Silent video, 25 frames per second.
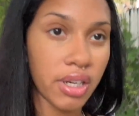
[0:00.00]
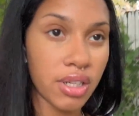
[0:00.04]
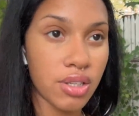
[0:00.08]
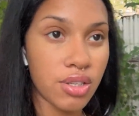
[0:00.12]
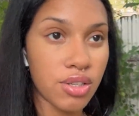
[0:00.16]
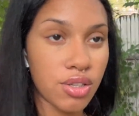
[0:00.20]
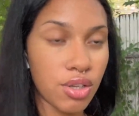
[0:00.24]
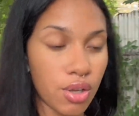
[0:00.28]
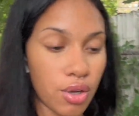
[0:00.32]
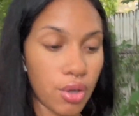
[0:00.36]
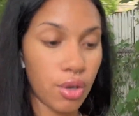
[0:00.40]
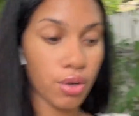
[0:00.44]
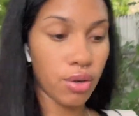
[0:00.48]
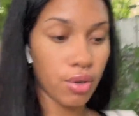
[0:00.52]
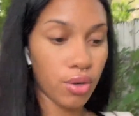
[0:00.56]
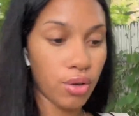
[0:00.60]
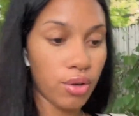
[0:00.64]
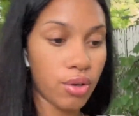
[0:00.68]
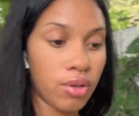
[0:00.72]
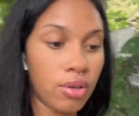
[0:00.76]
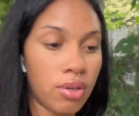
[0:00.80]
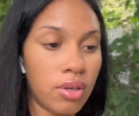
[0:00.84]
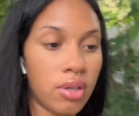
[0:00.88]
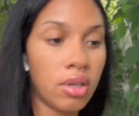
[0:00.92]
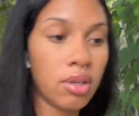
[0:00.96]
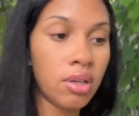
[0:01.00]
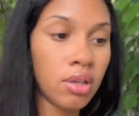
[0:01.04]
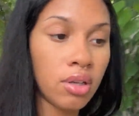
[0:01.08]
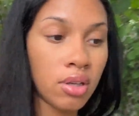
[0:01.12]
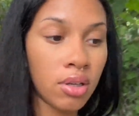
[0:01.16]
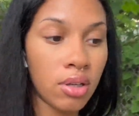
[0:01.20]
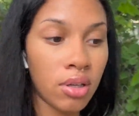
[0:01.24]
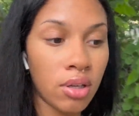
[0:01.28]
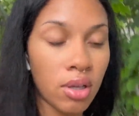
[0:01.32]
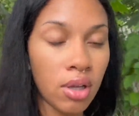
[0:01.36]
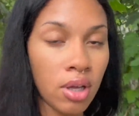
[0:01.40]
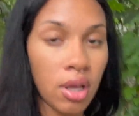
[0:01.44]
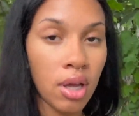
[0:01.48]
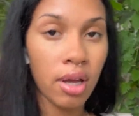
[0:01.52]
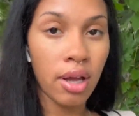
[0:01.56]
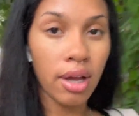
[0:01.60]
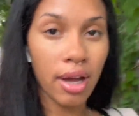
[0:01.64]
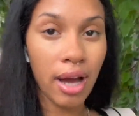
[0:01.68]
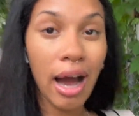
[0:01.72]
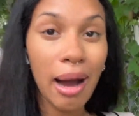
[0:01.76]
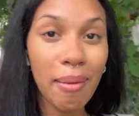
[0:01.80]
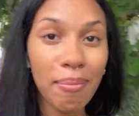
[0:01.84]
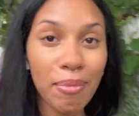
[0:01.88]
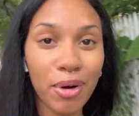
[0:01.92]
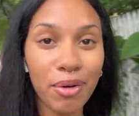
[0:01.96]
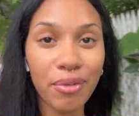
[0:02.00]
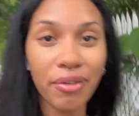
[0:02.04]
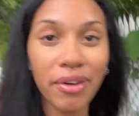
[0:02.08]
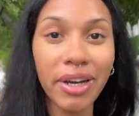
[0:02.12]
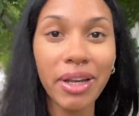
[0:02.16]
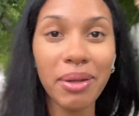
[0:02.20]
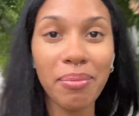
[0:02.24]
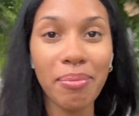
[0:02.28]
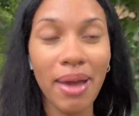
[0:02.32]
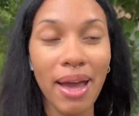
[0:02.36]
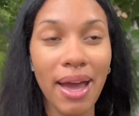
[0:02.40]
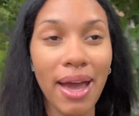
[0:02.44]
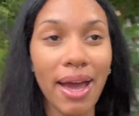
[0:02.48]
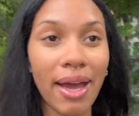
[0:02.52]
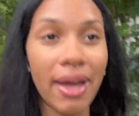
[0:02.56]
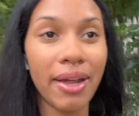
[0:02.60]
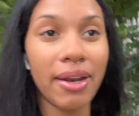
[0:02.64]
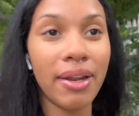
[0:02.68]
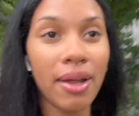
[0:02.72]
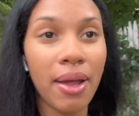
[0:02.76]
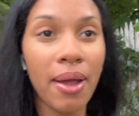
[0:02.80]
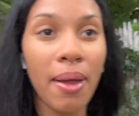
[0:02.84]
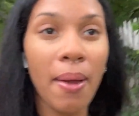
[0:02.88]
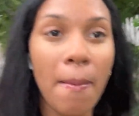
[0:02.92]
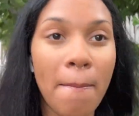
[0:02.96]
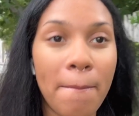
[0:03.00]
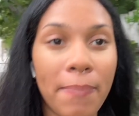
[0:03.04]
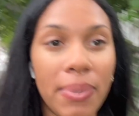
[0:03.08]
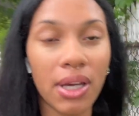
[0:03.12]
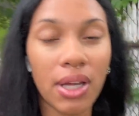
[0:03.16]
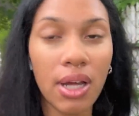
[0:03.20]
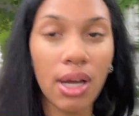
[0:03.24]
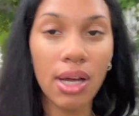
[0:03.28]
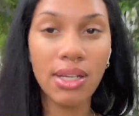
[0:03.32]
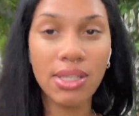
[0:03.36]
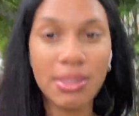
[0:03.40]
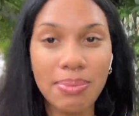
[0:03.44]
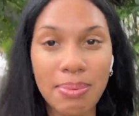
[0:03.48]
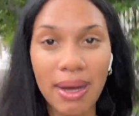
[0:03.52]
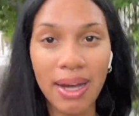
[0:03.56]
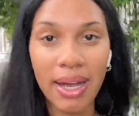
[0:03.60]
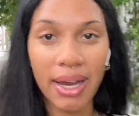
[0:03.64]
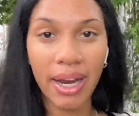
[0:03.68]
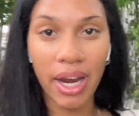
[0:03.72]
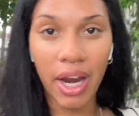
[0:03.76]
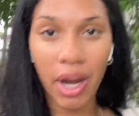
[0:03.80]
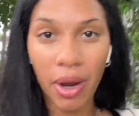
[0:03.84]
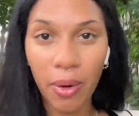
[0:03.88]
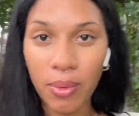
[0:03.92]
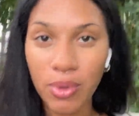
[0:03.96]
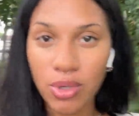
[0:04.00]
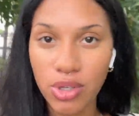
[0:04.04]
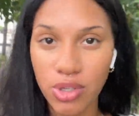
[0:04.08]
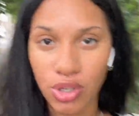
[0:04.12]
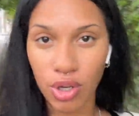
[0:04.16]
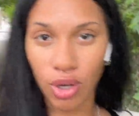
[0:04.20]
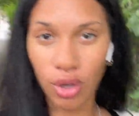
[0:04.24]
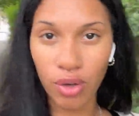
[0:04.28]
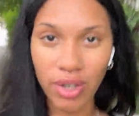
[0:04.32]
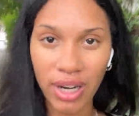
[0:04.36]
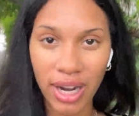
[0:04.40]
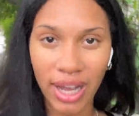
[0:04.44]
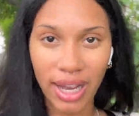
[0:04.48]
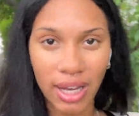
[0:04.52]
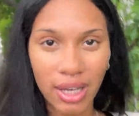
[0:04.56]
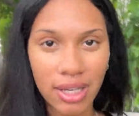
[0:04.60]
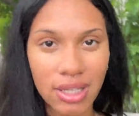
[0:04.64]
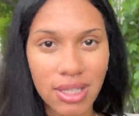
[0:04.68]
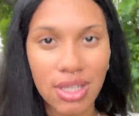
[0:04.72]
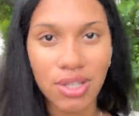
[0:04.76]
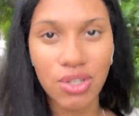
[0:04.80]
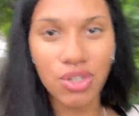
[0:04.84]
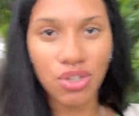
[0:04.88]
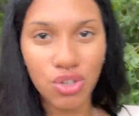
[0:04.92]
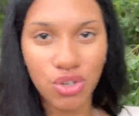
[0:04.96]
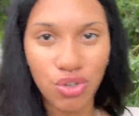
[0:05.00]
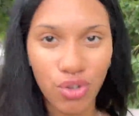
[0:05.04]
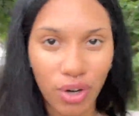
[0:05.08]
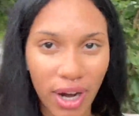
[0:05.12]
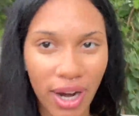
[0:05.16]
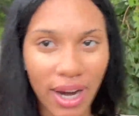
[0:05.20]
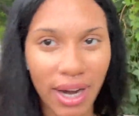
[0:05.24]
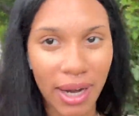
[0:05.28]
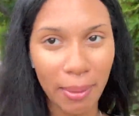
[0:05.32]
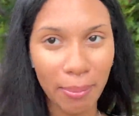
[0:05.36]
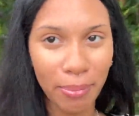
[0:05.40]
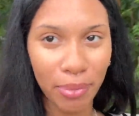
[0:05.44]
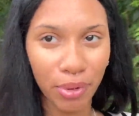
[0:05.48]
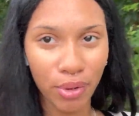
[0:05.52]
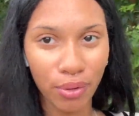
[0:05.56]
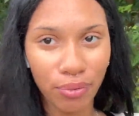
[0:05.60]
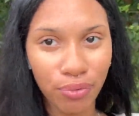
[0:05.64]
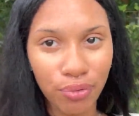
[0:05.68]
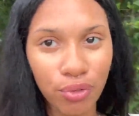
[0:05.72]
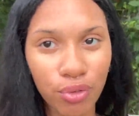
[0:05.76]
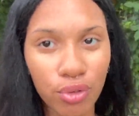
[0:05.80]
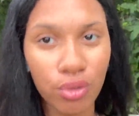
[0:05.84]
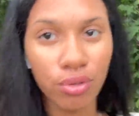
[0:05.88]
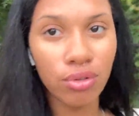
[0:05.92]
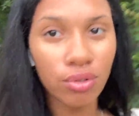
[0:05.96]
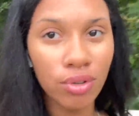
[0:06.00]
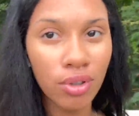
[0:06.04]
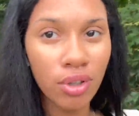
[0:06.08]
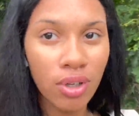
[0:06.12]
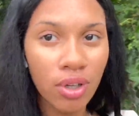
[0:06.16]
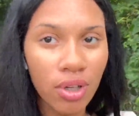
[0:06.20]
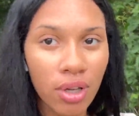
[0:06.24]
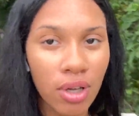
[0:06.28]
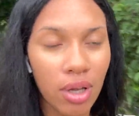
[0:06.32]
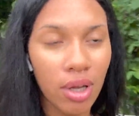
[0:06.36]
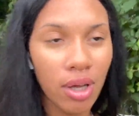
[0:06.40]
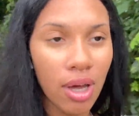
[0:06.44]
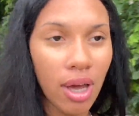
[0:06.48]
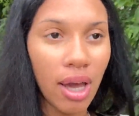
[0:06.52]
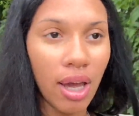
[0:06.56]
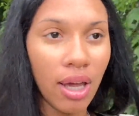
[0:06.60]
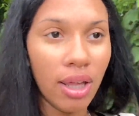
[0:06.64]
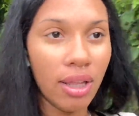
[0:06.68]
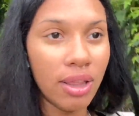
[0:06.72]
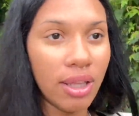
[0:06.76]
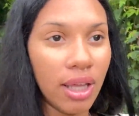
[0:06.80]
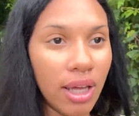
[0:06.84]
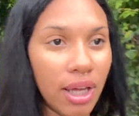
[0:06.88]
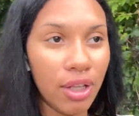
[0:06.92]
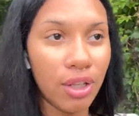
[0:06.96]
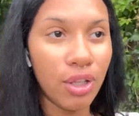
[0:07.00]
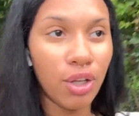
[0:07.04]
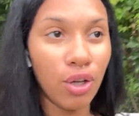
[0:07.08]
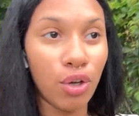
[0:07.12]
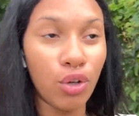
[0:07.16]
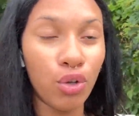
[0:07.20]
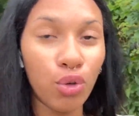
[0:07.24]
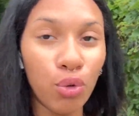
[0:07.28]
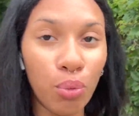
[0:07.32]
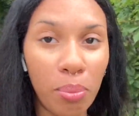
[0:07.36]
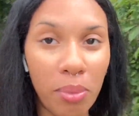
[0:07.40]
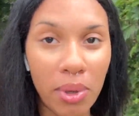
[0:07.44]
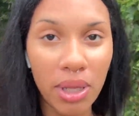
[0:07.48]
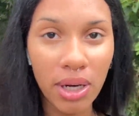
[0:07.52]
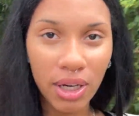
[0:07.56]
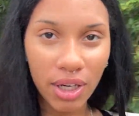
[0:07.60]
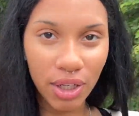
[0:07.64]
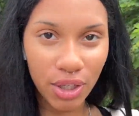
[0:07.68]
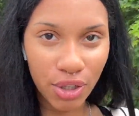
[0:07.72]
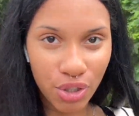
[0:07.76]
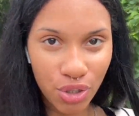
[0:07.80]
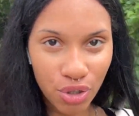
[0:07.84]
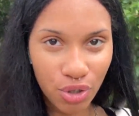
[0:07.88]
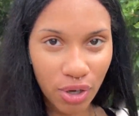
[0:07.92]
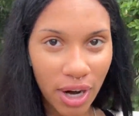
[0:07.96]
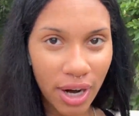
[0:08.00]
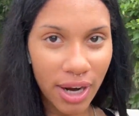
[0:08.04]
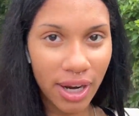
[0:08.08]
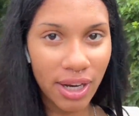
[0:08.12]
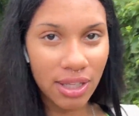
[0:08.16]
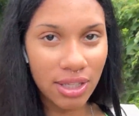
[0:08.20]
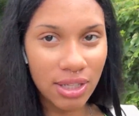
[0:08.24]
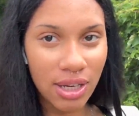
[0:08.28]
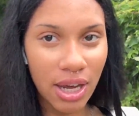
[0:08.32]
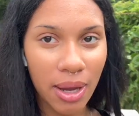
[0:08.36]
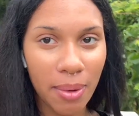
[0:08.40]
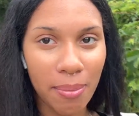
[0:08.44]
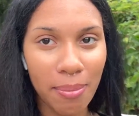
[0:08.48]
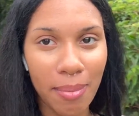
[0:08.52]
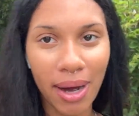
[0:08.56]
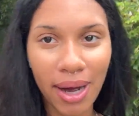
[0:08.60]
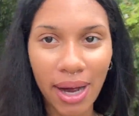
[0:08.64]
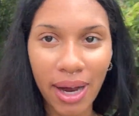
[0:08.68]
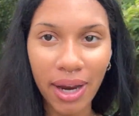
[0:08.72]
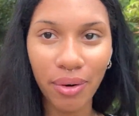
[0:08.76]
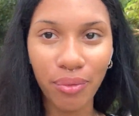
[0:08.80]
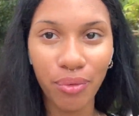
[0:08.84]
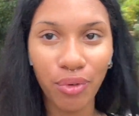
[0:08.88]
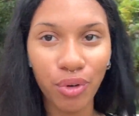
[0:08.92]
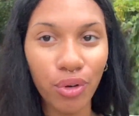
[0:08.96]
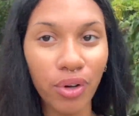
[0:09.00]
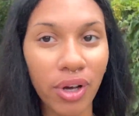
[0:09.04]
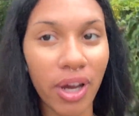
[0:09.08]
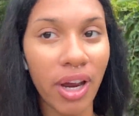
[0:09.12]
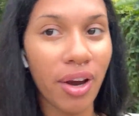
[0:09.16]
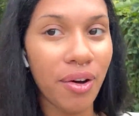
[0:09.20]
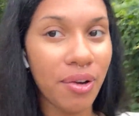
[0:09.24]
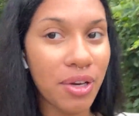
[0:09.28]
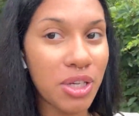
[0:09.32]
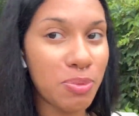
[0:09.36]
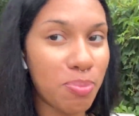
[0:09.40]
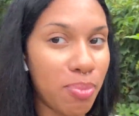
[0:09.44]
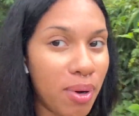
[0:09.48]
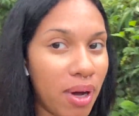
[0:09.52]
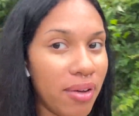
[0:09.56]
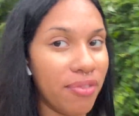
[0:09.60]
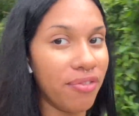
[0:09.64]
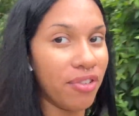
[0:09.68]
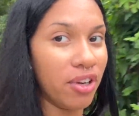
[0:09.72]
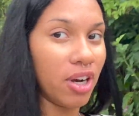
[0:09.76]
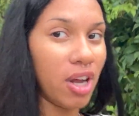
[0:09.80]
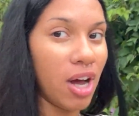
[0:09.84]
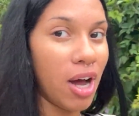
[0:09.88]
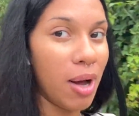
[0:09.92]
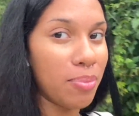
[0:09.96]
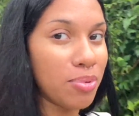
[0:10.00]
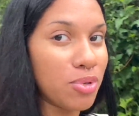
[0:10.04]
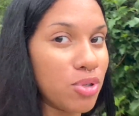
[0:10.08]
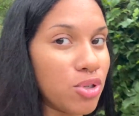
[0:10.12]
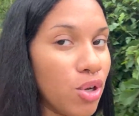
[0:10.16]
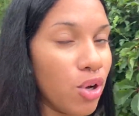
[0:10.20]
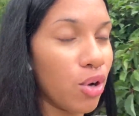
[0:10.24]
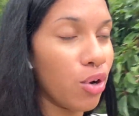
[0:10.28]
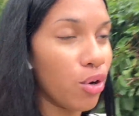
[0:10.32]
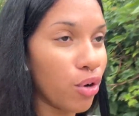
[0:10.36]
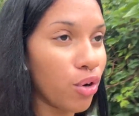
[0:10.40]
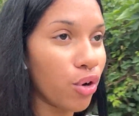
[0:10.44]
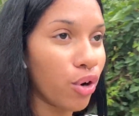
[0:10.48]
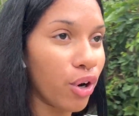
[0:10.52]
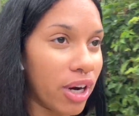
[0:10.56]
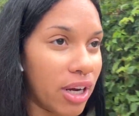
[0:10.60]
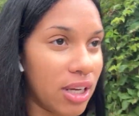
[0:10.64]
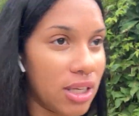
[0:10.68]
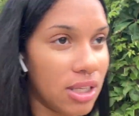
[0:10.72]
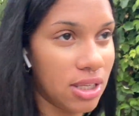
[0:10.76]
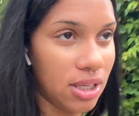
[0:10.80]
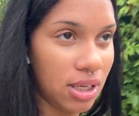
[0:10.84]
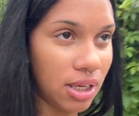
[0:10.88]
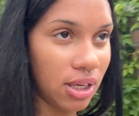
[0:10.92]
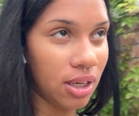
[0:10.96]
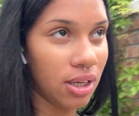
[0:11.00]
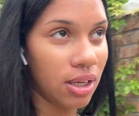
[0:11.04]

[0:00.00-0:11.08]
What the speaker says: so I'm already mad because my hair was so nice and straight and beautiful, and then the humidity strikes and my real hair is puffing up so crazy.